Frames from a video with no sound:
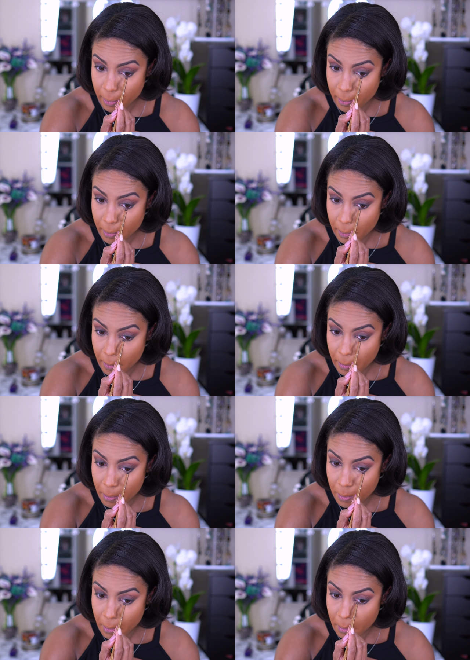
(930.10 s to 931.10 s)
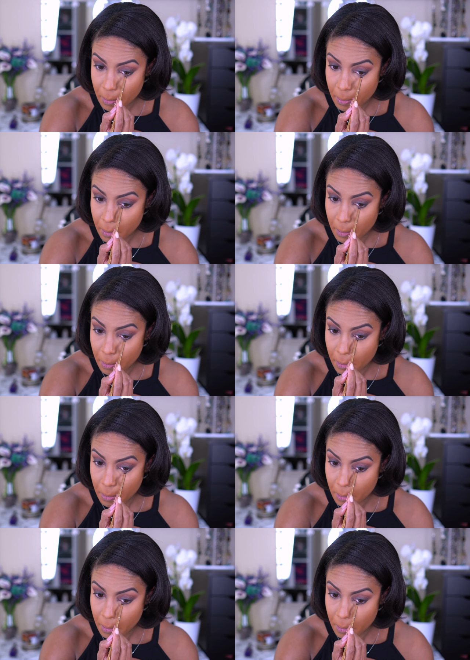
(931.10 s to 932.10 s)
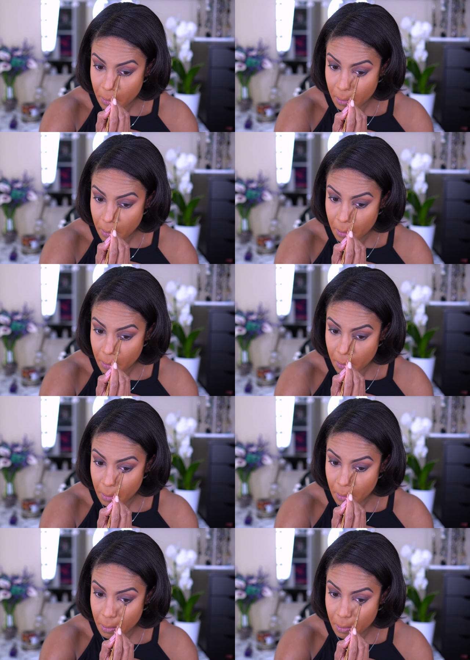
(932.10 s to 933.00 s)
(silence)